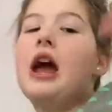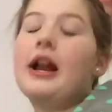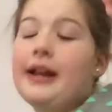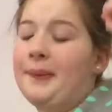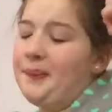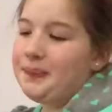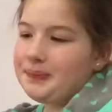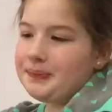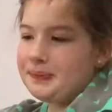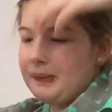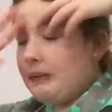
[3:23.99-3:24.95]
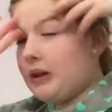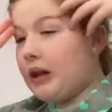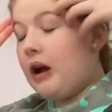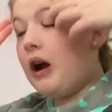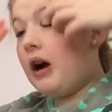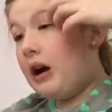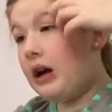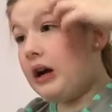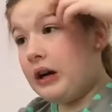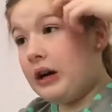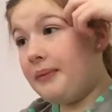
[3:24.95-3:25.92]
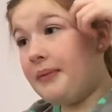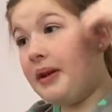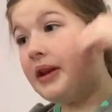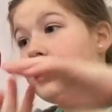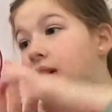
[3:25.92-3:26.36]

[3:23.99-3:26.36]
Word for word: Yeah. Um,